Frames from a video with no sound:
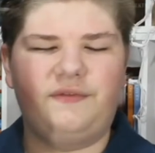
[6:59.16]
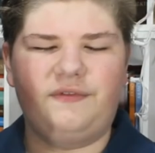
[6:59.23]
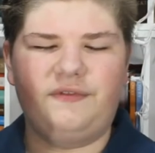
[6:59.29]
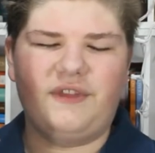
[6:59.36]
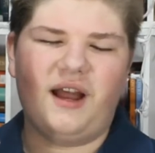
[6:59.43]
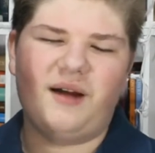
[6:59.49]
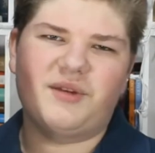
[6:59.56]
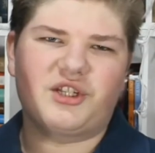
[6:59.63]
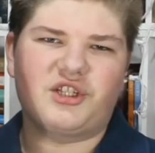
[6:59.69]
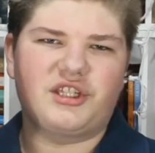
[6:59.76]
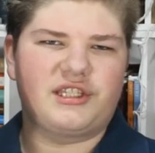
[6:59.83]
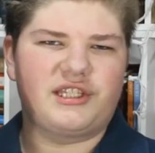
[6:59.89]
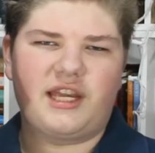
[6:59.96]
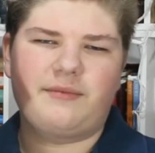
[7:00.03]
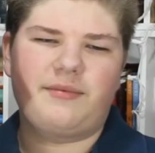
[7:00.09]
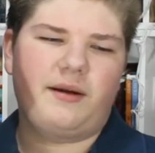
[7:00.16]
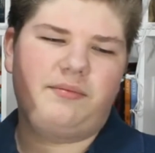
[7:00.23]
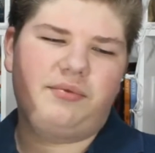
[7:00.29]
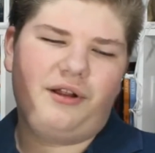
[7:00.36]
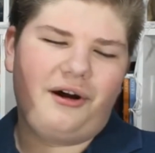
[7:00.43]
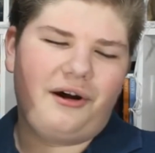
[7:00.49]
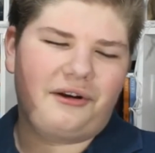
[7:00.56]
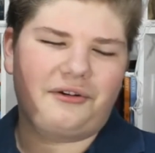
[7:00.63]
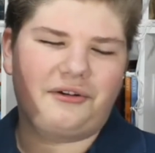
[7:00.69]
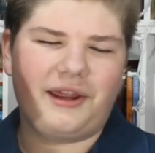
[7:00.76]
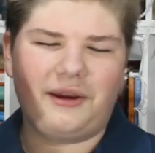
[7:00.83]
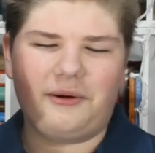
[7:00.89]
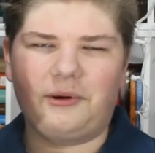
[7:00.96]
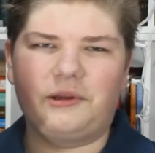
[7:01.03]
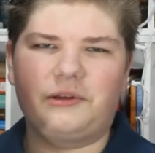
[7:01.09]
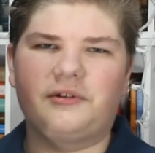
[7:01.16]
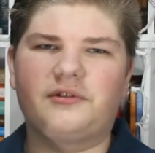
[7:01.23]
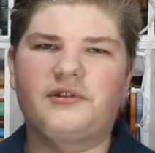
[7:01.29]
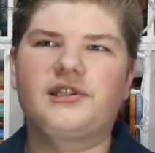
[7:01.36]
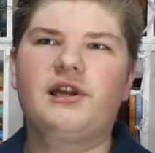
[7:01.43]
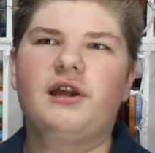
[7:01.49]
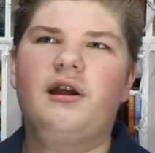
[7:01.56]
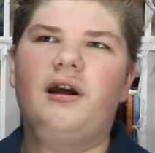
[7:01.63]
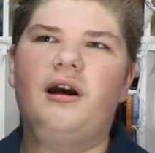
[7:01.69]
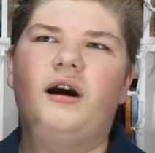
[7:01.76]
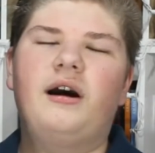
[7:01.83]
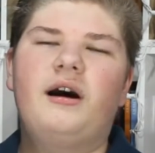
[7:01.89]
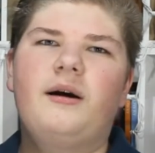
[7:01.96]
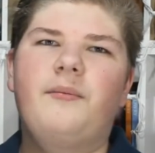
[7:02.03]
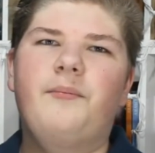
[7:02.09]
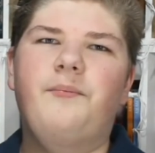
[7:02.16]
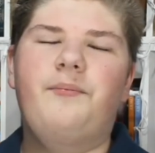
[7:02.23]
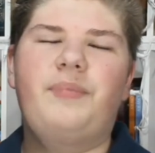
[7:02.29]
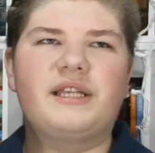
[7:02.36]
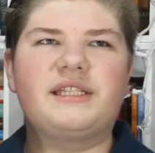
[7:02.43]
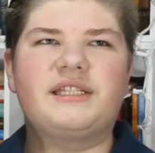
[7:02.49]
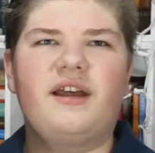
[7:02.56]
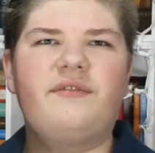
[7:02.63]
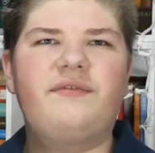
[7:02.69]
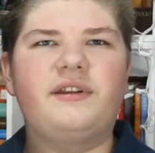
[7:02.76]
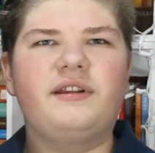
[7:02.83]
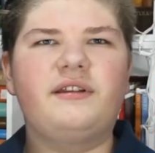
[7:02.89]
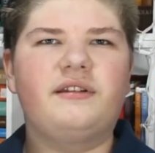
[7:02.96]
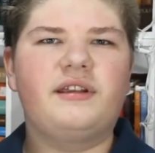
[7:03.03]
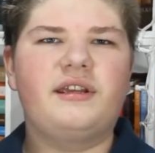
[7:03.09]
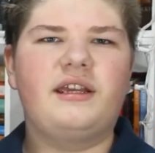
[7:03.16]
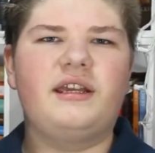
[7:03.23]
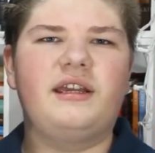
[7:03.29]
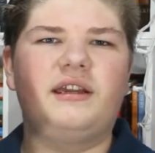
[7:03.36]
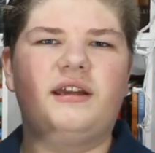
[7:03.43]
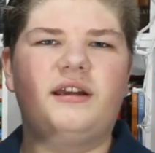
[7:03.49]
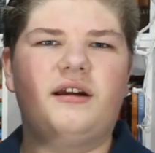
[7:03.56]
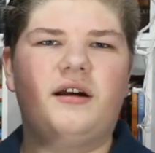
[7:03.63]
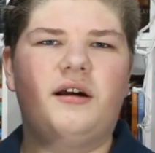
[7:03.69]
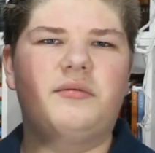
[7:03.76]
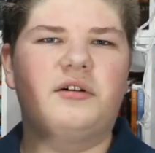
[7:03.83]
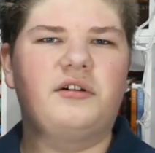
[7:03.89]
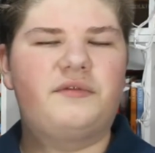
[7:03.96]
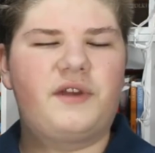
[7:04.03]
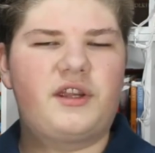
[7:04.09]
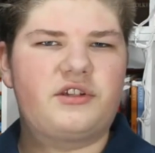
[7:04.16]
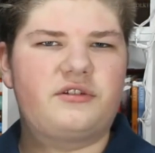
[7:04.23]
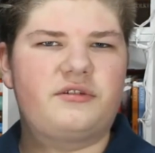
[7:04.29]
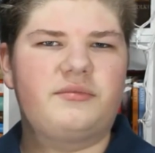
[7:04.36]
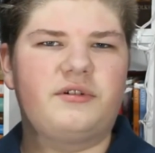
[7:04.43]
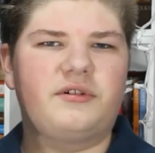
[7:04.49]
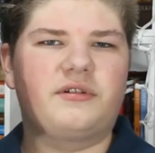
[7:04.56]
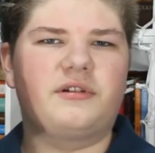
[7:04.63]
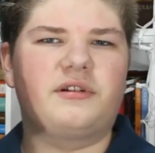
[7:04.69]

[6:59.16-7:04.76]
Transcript: not much to say about plot or characters, but definitely a motivational book,